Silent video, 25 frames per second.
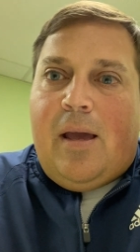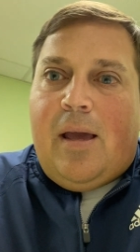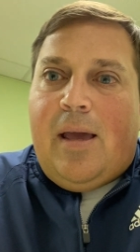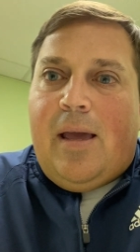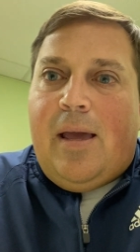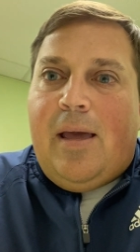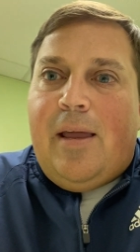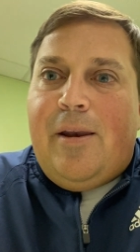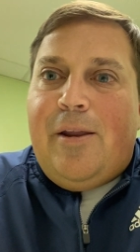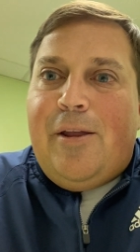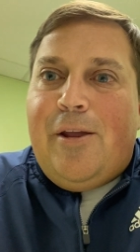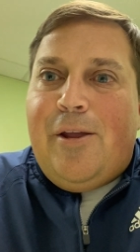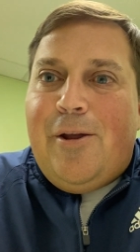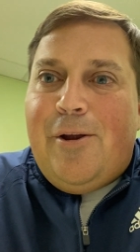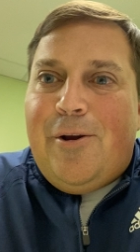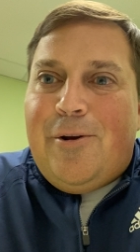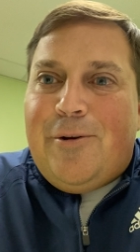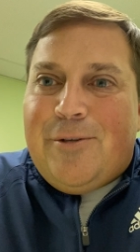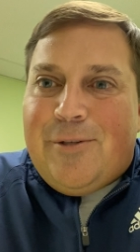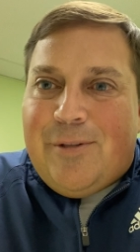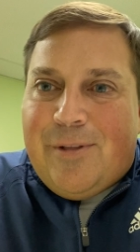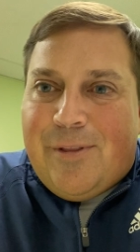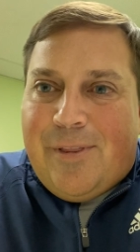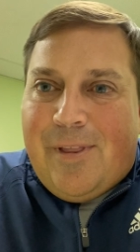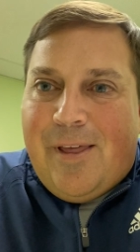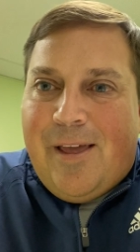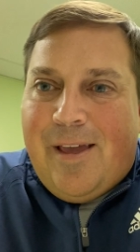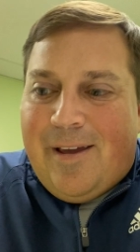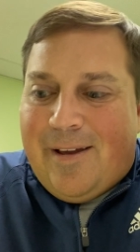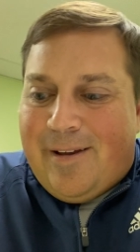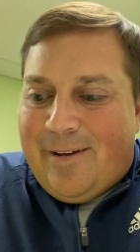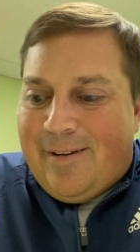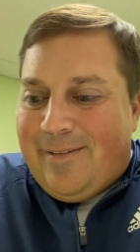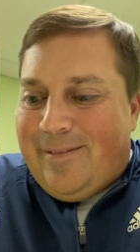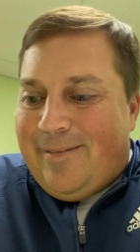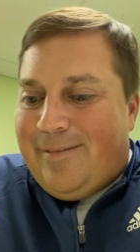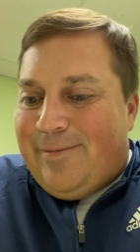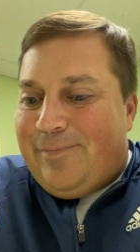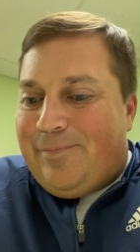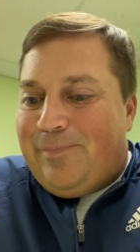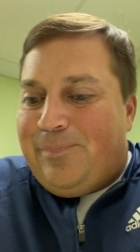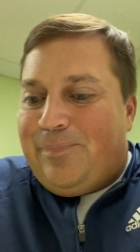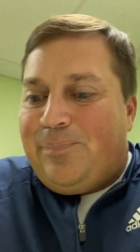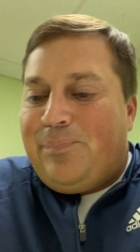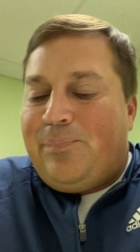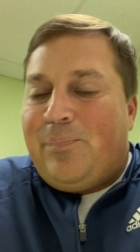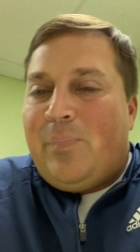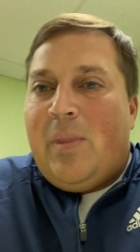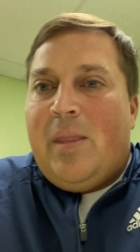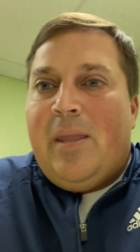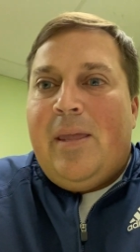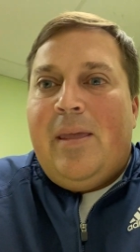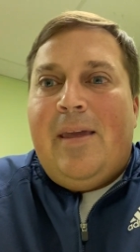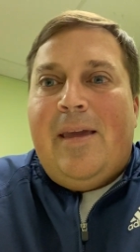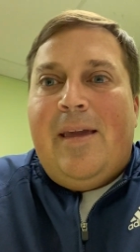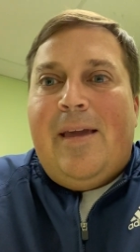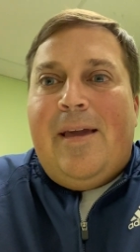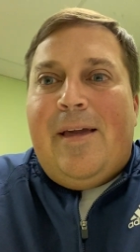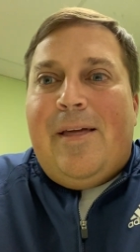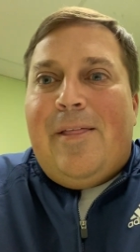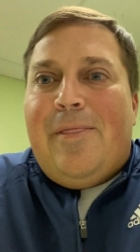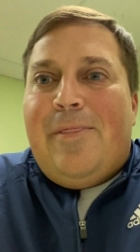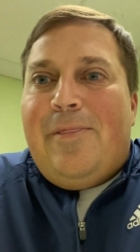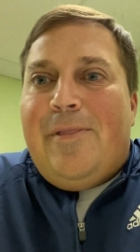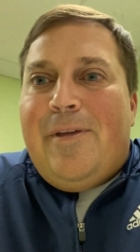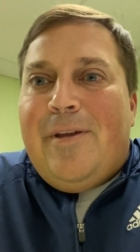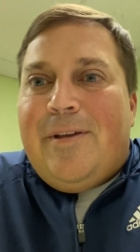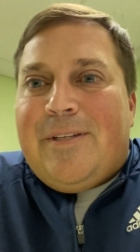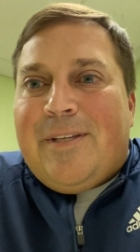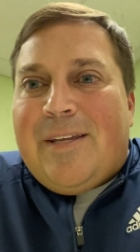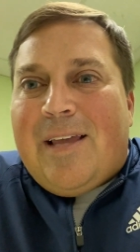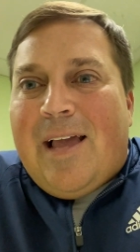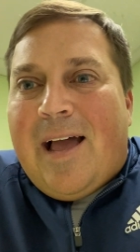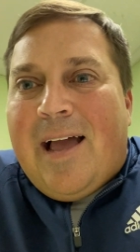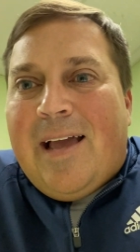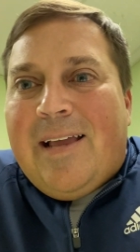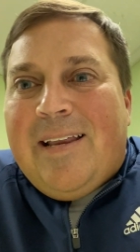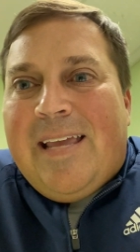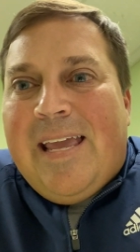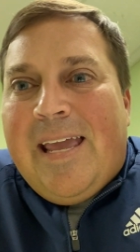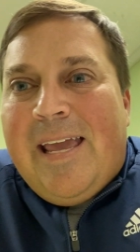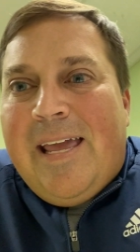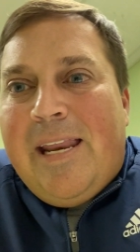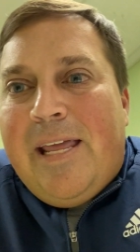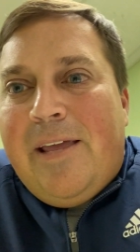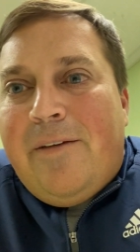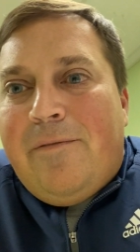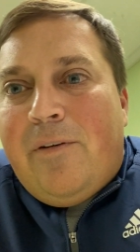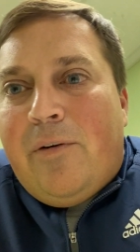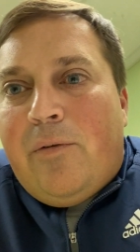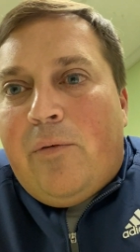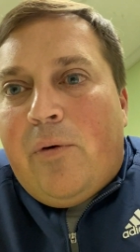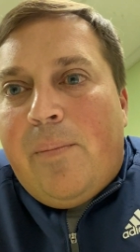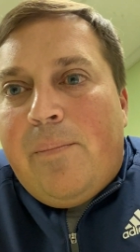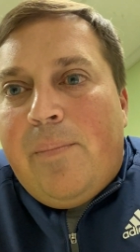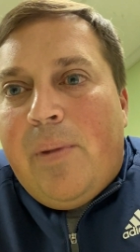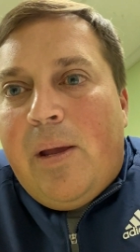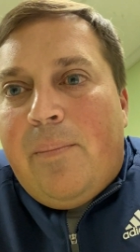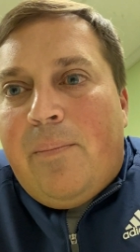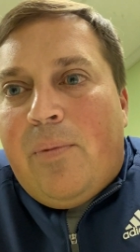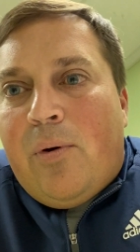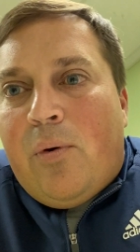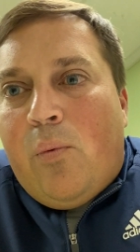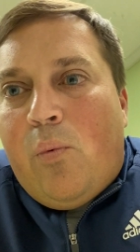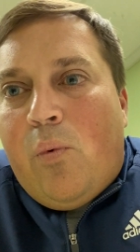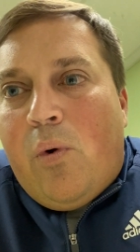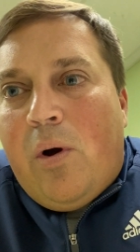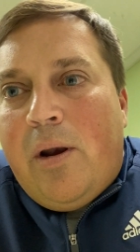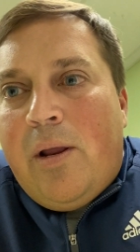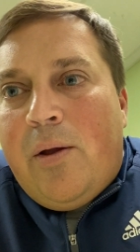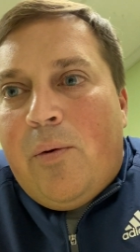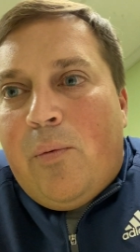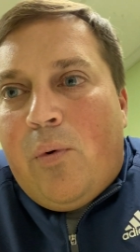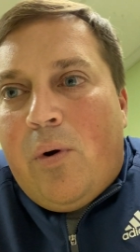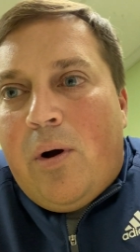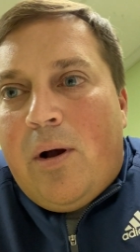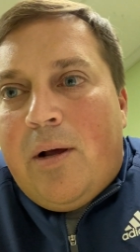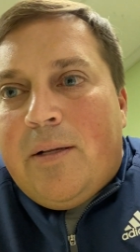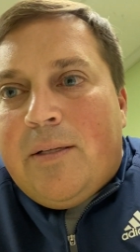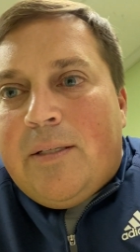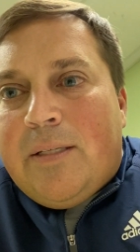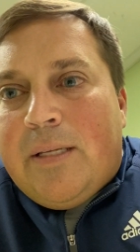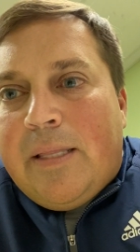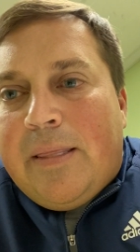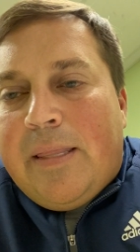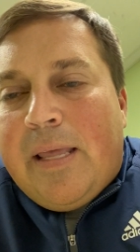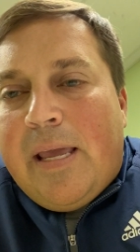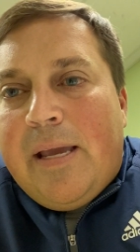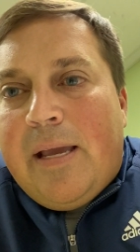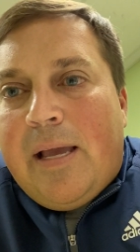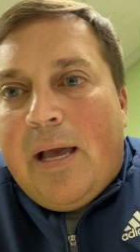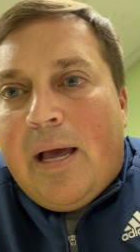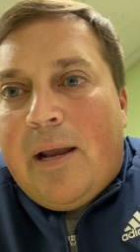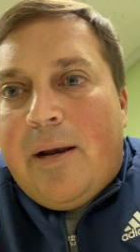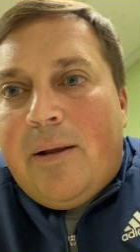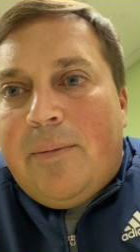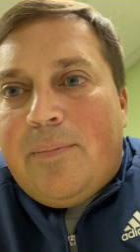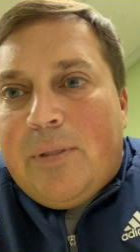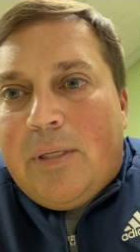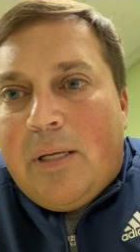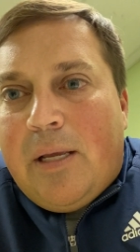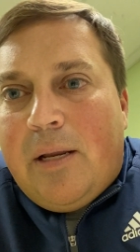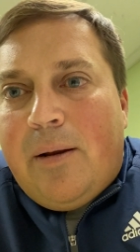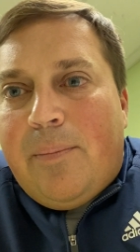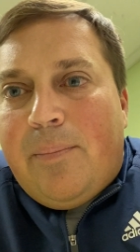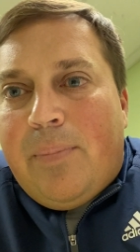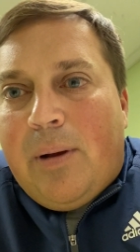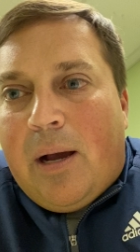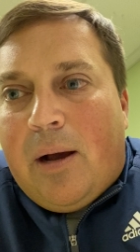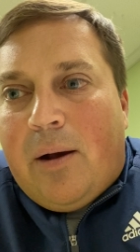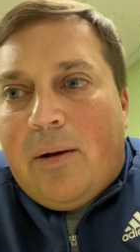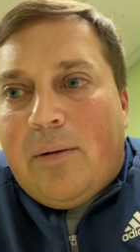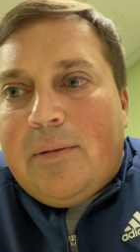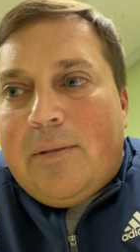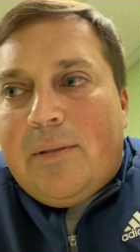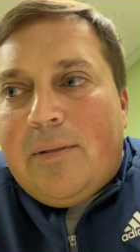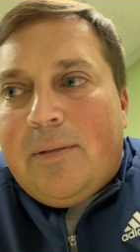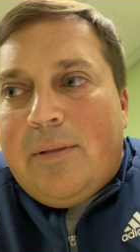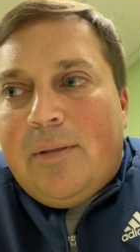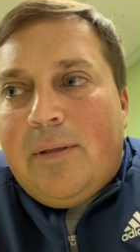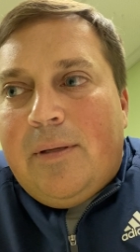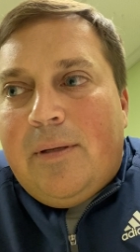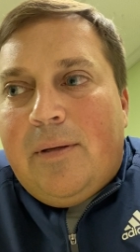and here's the thing this guy can't even remember what it was that they got upset about